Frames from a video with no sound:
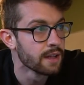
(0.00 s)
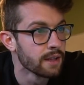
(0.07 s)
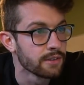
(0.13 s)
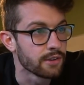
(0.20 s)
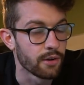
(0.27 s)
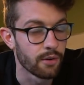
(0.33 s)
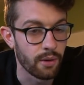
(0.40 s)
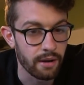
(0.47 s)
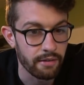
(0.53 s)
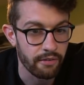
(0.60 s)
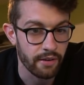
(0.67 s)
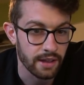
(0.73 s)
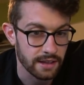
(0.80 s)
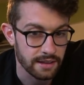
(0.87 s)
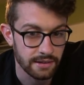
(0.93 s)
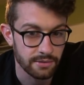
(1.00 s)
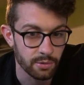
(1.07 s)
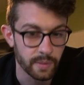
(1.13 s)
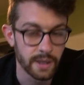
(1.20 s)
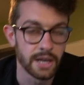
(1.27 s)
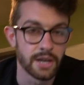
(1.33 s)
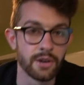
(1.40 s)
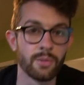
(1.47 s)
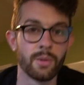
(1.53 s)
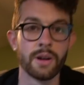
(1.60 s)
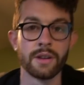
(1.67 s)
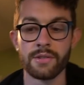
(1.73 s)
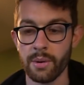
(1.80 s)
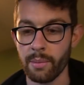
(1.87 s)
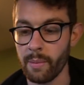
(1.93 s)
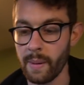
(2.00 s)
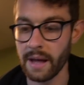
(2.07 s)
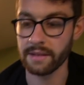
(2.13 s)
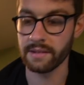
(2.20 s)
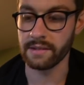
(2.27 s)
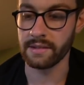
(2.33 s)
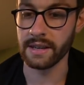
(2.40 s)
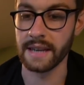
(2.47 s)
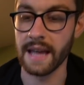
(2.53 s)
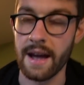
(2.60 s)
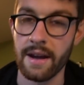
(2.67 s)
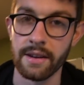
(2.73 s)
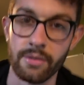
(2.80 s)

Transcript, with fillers: So I felt like this would be a good one. So I'm about to sit down